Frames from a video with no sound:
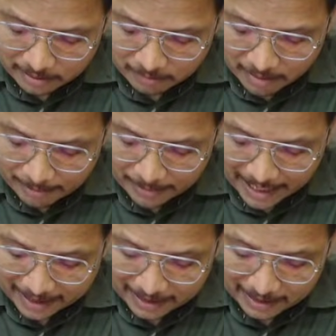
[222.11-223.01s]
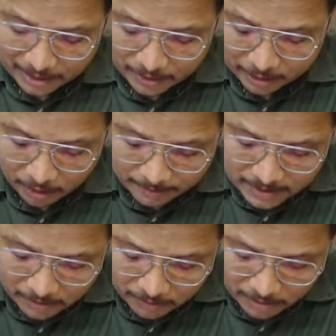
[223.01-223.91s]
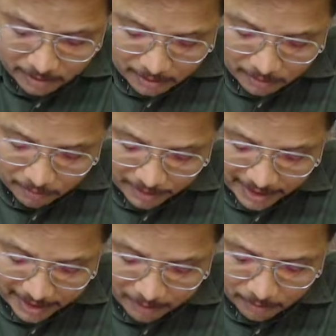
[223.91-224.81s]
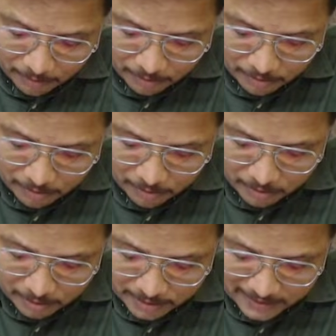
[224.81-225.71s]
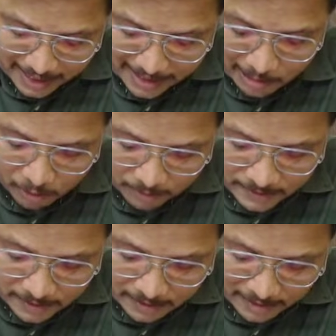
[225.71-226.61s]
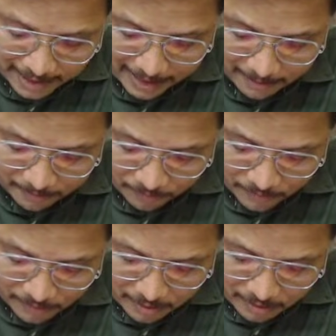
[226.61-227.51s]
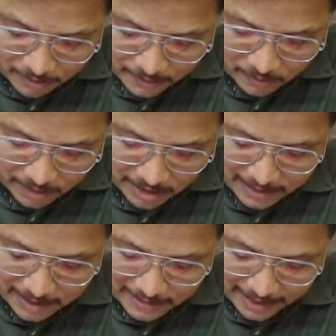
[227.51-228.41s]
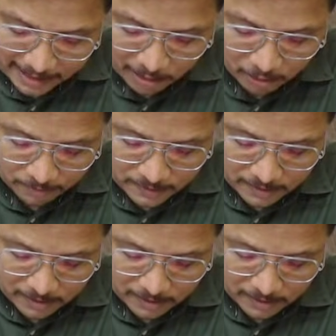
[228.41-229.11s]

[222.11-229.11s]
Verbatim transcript: by black color, you can observe we have side lobes, right? So these are side lobes.